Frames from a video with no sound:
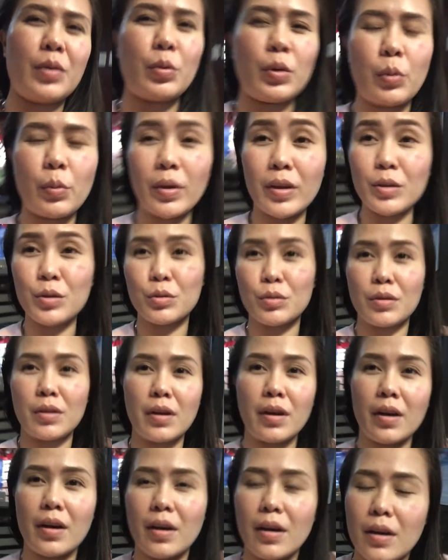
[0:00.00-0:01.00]
we went to
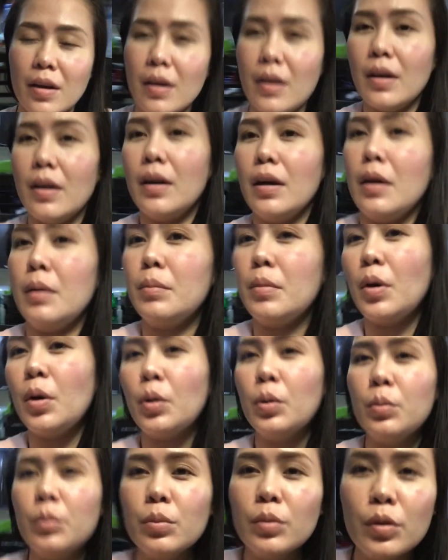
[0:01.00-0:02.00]
their
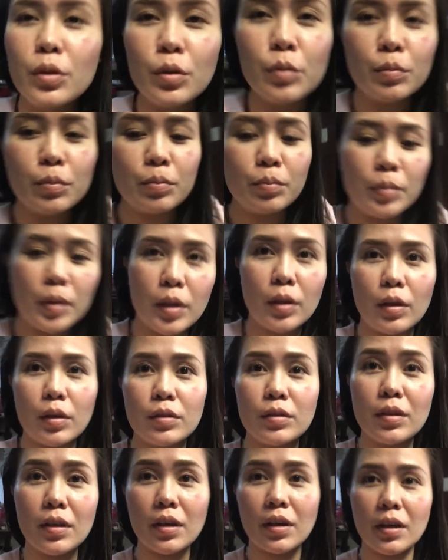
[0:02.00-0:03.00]
homeroom
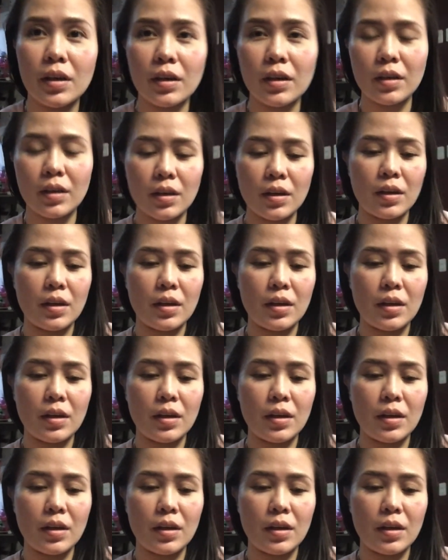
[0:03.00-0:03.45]
because there